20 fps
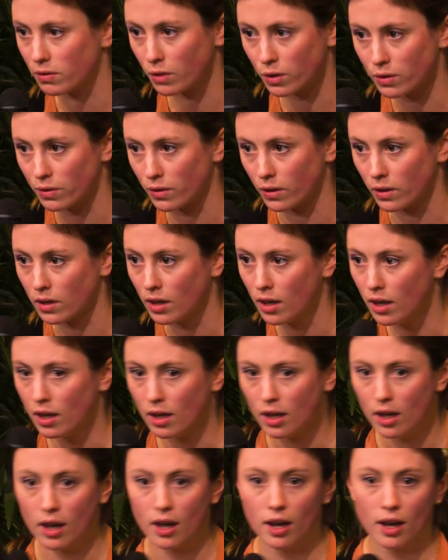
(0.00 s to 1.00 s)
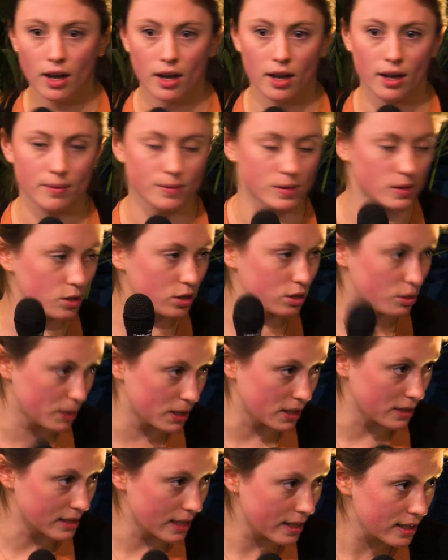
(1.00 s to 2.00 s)
vote for. Um, so it's a
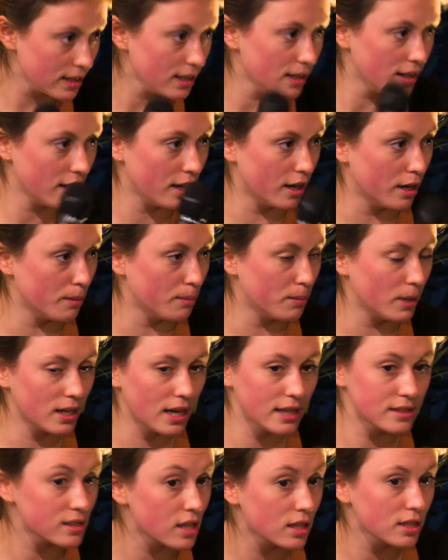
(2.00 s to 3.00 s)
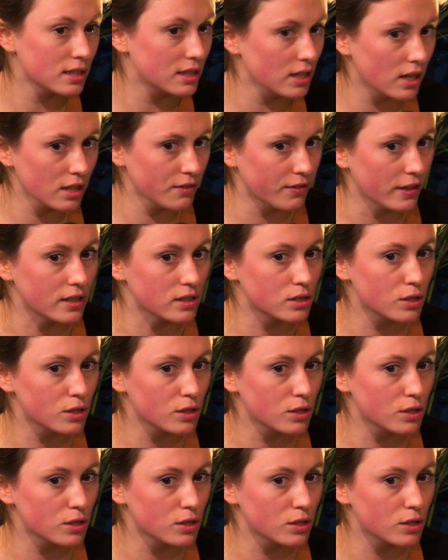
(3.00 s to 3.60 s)
bit insane, uh, but that's not the only thing.